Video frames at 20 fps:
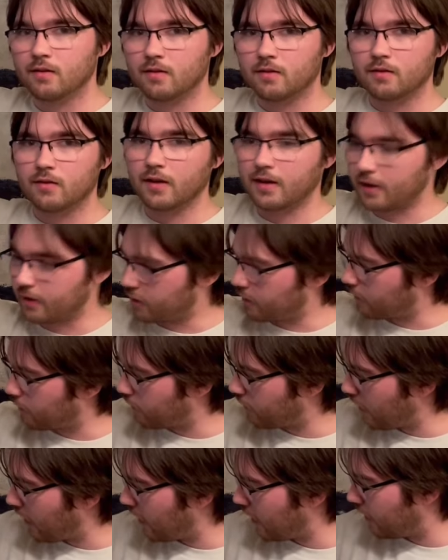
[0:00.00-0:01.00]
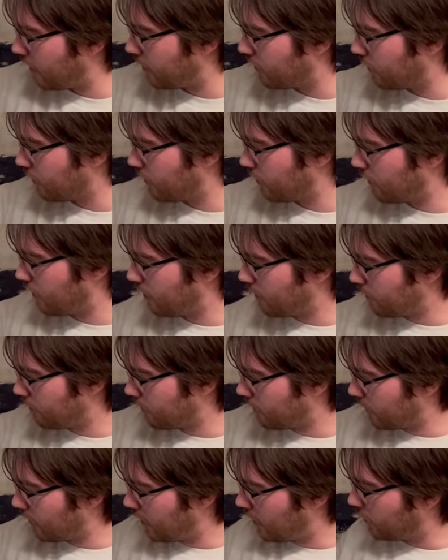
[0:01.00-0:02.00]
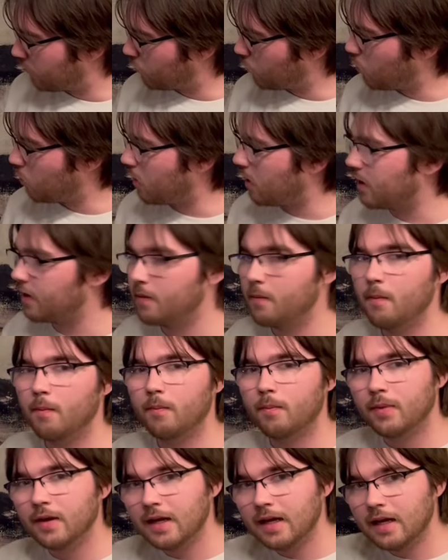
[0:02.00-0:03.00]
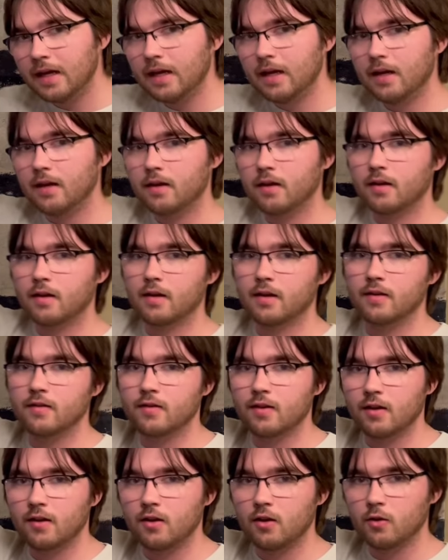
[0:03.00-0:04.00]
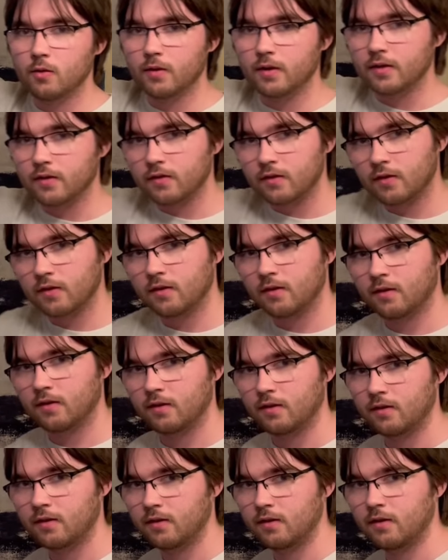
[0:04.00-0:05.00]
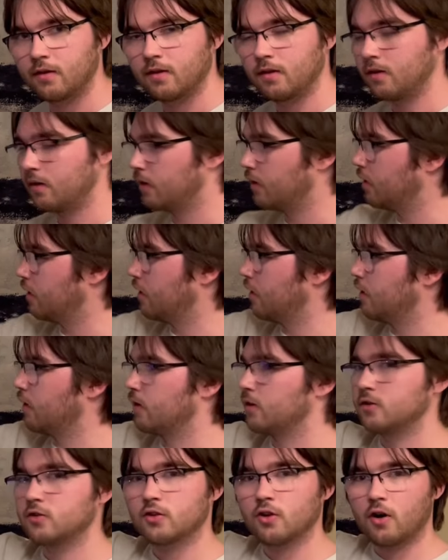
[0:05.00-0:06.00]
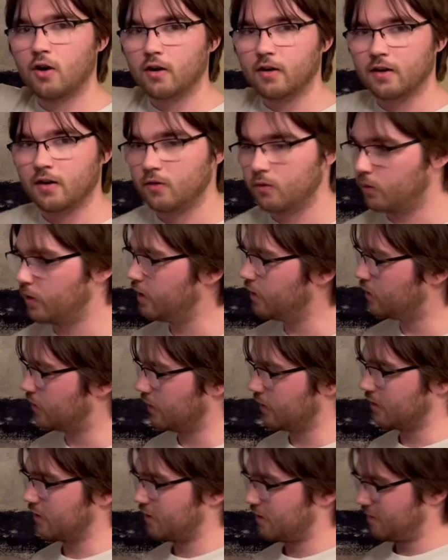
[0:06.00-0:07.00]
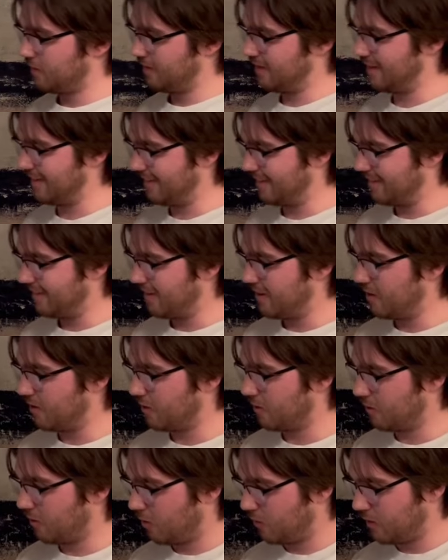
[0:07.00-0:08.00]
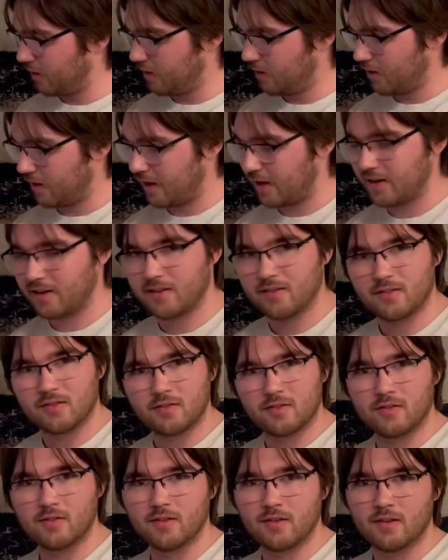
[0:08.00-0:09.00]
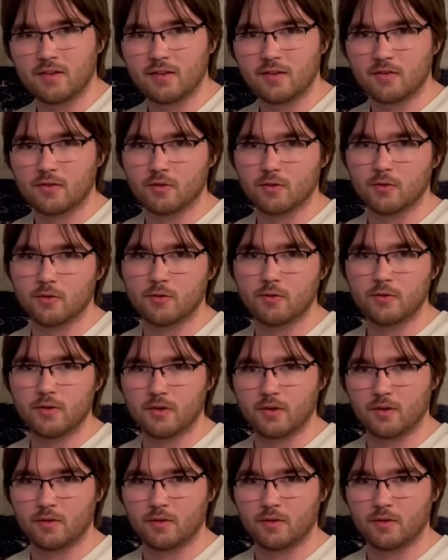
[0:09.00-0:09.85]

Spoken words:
look at the phase, it's one big continuous chart, and we just, only look at it through,